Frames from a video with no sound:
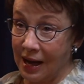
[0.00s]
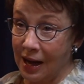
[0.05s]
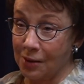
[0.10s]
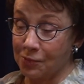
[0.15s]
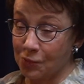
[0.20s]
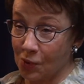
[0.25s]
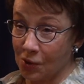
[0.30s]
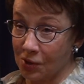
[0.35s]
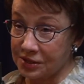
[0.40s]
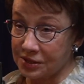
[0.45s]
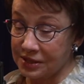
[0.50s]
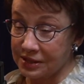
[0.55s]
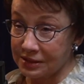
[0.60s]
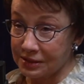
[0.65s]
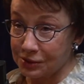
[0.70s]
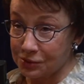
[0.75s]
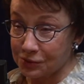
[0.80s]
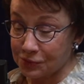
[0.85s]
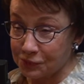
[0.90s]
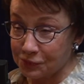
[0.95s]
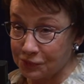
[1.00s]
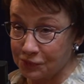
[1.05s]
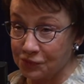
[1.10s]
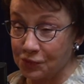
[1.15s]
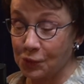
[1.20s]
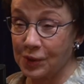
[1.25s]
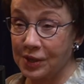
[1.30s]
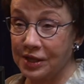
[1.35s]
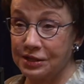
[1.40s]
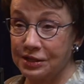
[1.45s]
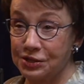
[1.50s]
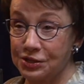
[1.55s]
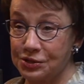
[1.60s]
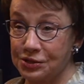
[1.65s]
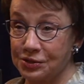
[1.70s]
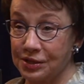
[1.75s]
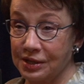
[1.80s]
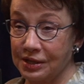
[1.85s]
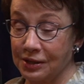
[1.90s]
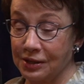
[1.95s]
I walked into 40
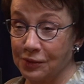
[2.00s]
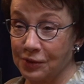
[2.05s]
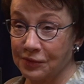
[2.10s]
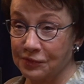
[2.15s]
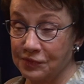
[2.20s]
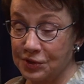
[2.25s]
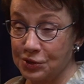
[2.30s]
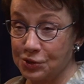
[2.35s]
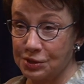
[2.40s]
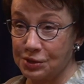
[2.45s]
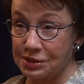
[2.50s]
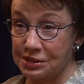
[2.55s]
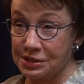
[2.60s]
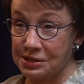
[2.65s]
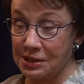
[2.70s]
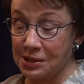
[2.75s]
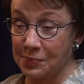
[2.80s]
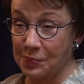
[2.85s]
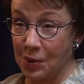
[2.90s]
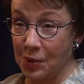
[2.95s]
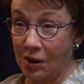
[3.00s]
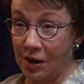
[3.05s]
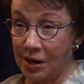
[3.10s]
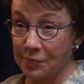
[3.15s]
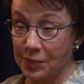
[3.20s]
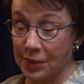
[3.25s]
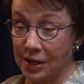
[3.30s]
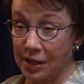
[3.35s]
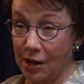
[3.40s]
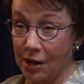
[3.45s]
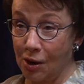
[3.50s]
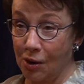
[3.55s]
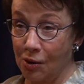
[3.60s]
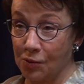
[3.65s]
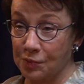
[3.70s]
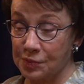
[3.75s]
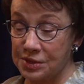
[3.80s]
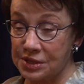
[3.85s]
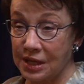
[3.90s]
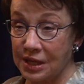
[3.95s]
studio efficiency apartment
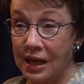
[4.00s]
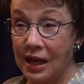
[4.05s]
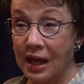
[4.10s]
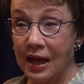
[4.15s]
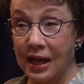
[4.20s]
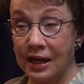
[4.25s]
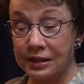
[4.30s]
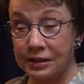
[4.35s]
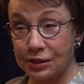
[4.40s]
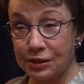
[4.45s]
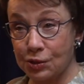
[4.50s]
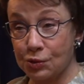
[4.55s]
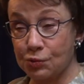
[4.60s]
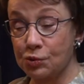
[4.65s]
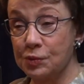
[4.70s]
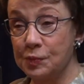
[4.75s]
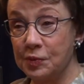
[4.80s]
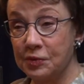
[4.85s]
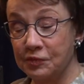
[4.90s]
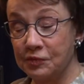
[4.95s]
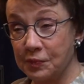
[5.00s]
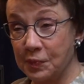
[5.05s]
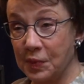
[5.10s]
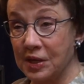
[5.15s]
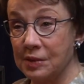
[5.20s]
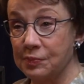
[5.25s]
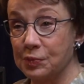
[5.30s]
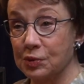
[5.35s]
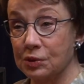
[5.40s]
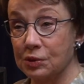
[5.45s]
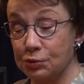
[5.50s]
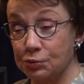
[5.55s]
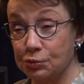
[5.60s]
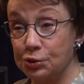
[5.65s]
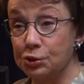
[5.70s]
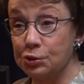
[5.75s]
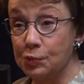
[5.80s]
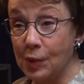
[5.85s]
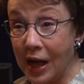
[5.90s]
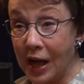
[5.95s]
homes and a group of people who
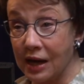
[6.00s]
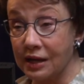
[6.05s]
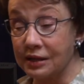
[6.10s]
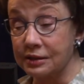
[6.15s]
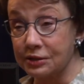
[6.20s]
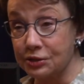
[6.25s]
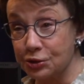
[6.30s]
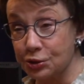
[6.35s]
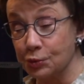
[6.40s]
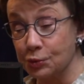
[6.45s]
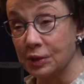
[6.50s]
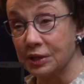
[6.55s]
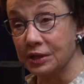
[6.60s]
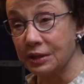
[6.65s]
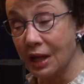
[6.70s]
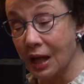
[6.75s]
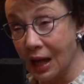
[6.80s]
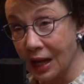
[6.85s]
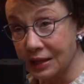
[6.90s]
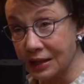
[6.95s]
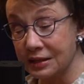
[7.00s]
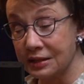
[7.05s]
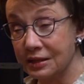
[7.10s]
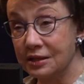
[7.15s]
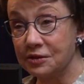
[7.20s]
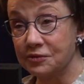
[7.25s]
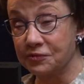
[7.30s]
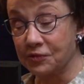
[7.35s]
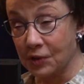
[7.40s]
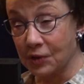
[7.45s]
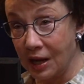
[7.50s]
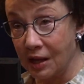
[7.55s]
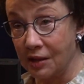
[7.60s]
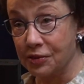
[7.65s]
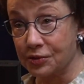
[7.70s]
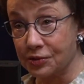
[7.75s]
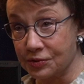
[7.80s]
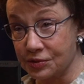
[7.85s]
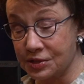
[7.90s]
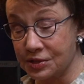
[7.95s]
knew how to do a lot for
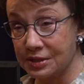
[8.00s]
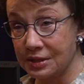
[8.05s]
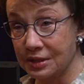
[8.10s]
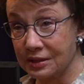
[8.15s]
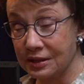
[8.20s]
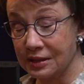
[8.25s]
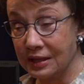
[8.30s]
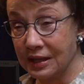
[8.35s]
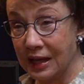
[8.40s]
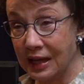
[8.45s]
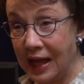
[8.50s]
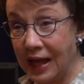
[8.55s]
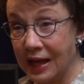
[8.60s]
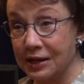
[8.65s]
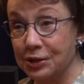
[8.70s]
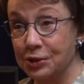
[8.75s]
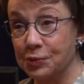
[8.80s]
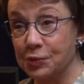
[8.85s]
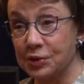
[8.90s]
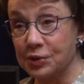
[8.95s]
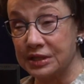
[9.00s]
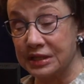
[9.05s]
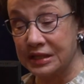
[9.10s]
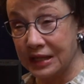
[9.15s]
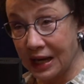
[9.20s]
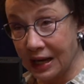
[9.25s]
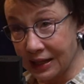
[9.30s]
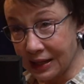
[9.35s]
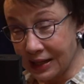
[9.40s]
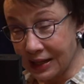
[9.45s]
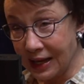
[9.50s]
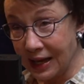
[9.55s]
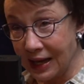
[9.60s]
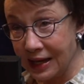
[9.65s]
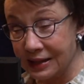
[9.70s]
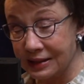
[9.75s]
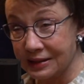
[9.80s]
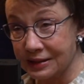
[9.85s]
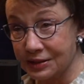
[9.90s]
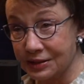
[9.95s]
others and who were
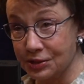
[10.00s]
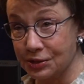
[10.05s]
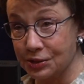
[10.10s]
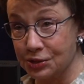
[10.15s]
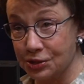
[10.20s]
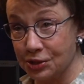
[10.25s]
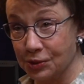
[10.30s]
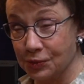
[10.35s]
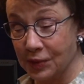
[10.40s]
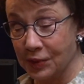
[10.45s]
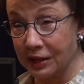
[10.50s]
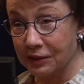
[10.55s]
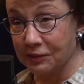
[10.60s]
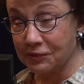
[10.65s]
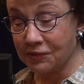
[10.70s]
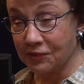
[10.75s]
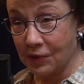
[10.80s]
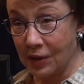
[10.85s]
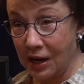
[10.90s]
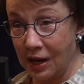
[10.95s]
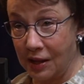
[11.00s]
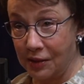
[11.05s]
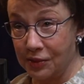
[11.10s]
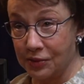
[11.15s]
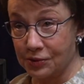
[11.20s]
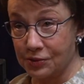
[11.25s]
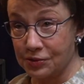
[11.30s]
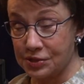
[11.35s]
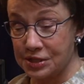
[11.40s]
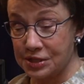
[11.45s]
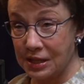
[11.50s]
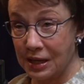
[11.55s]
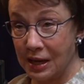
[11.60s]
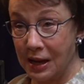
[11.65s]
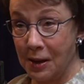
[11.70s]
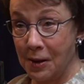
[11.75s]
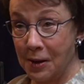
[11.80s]
dedicated to doing for others.